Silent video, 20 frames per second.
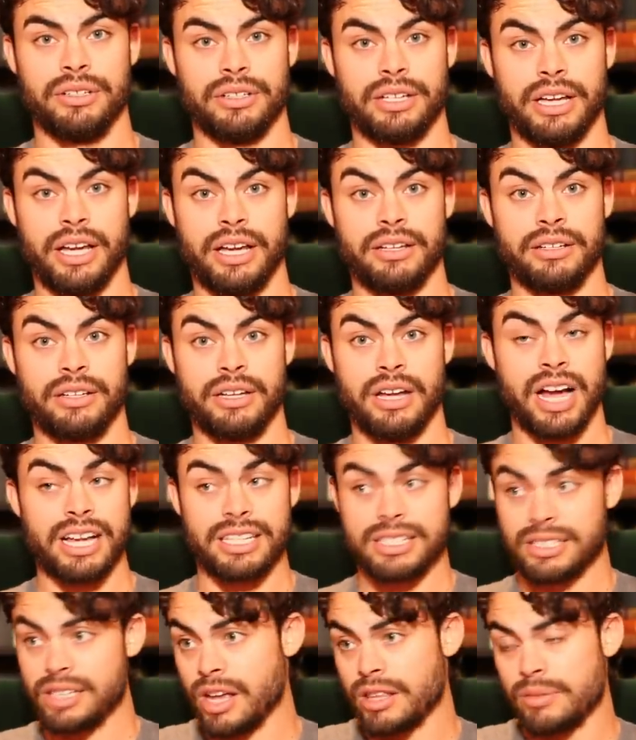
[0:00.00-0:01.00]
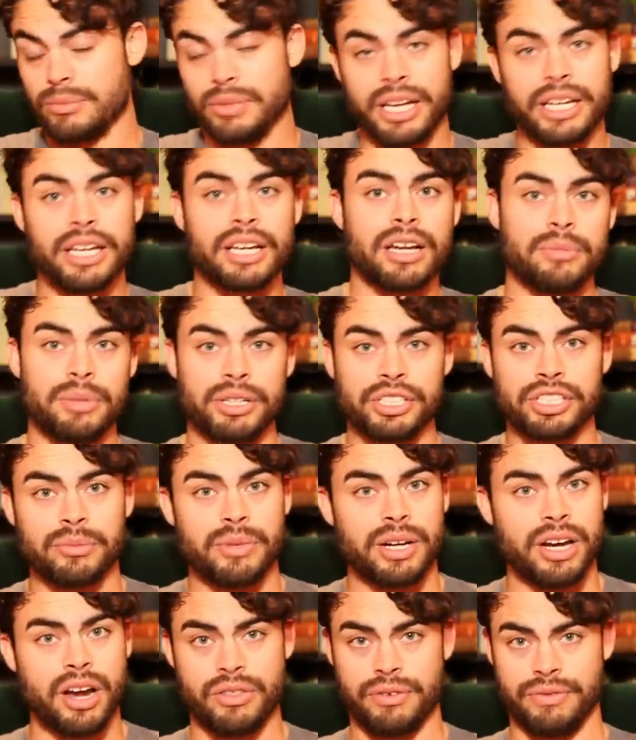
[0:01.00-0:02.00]
Okay. I saw them liking a bunch of
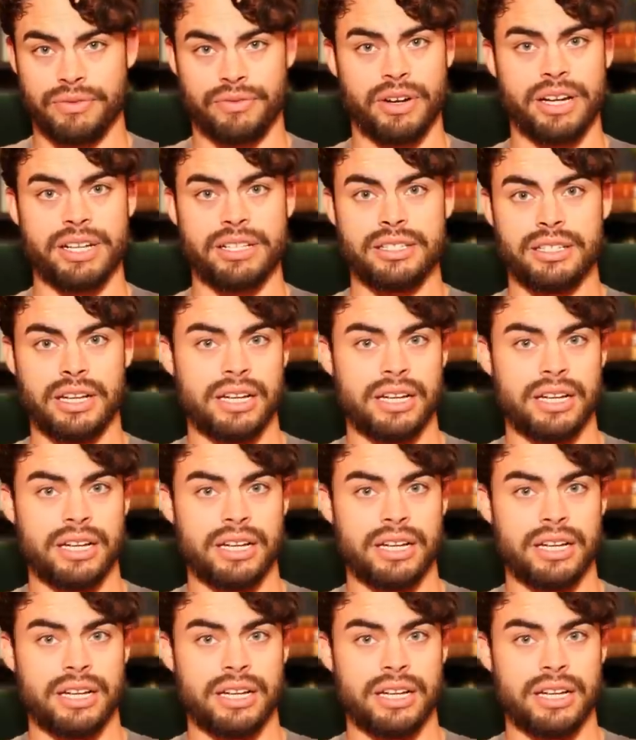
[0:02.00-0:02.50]
my other friends.